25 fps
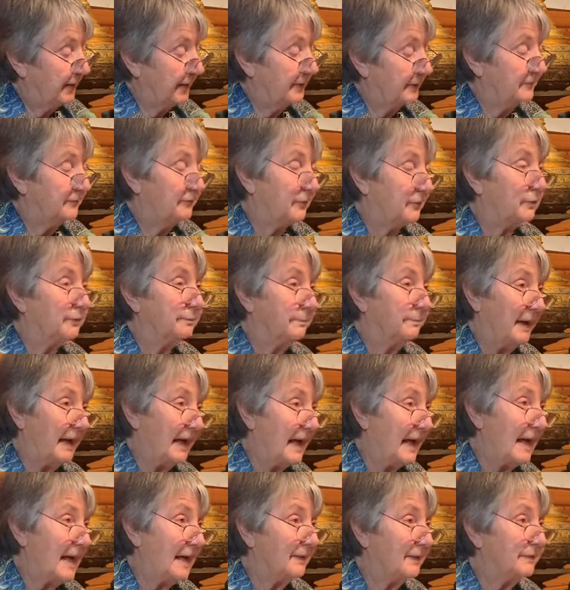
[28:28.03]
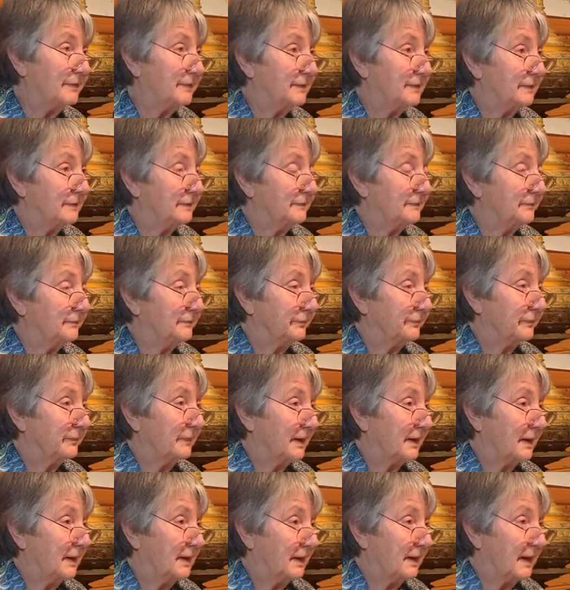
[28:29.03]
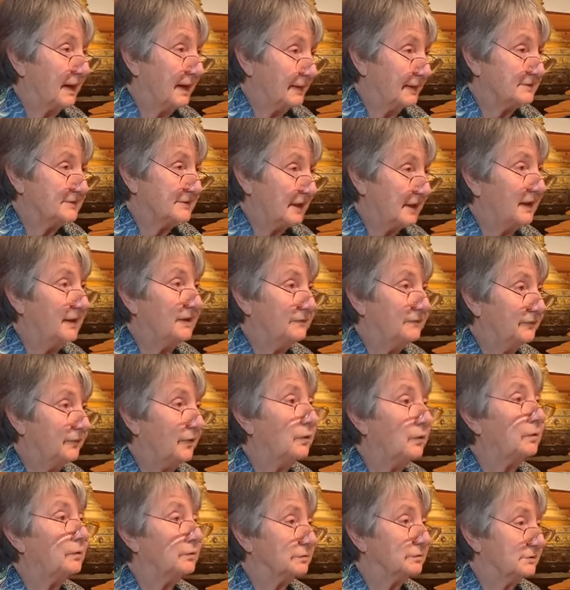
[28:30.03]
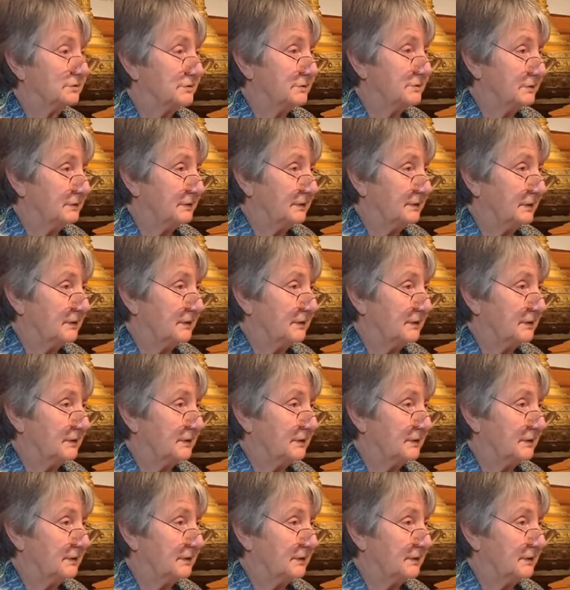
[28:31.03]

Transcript: Eightfold Path has eight folds.